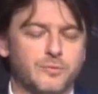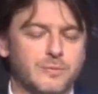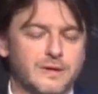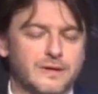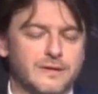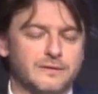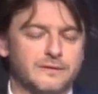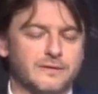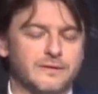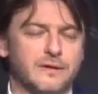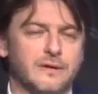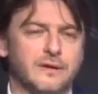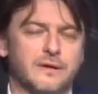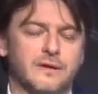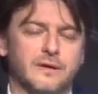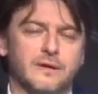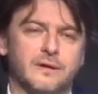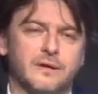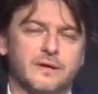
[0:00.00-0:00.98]
million
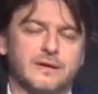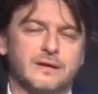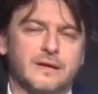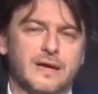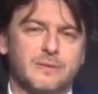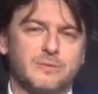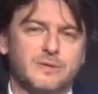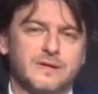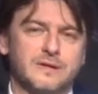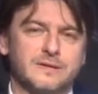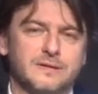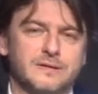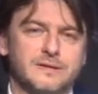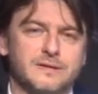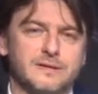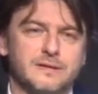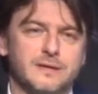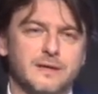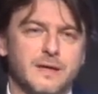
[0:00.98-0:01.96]

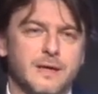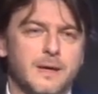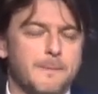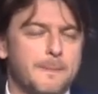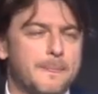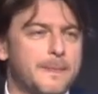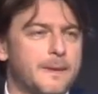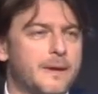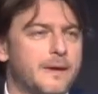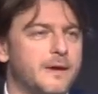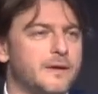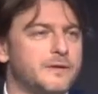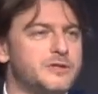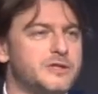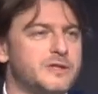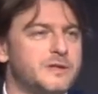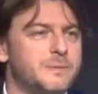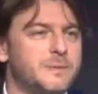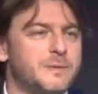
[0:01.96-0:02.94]
inhabitants, a
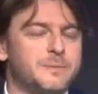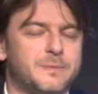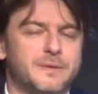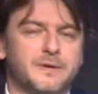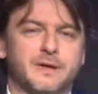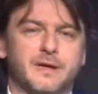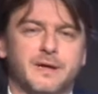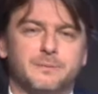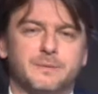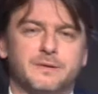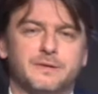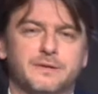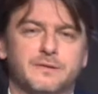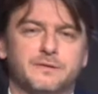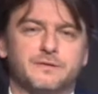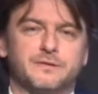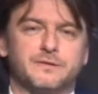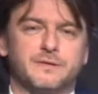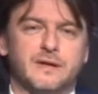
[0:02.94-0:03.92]
GDP per capita
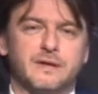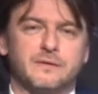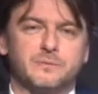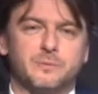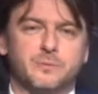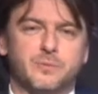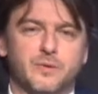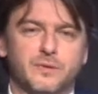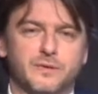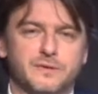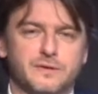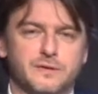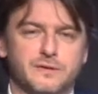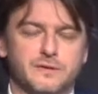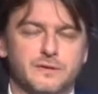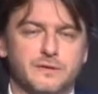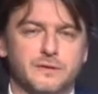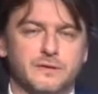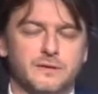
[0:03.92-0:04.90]
of
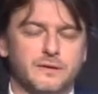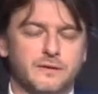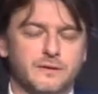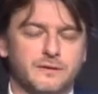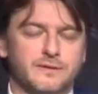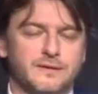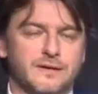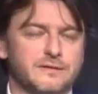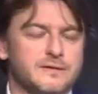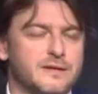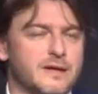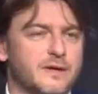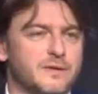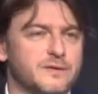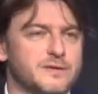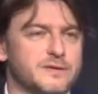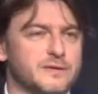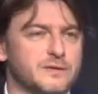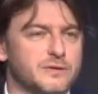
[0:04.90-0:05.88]

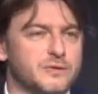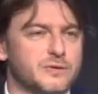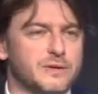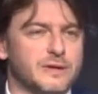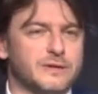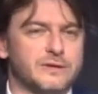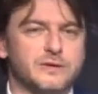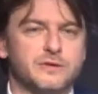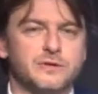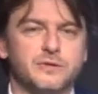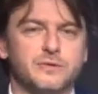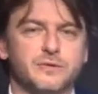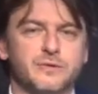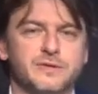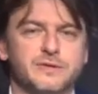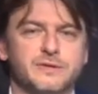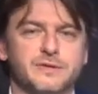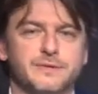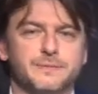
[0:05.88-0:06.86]
10,200
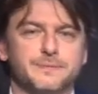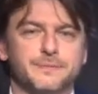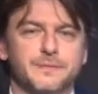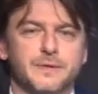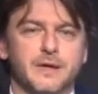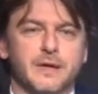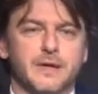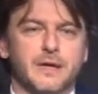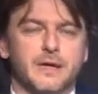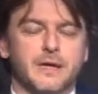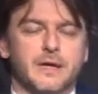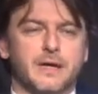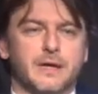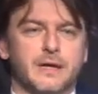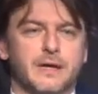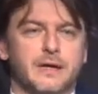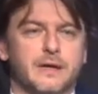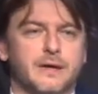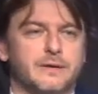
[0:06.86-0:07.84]
euros.
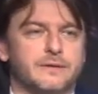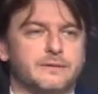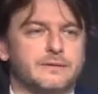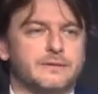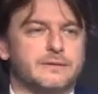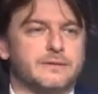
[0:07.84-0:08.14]
And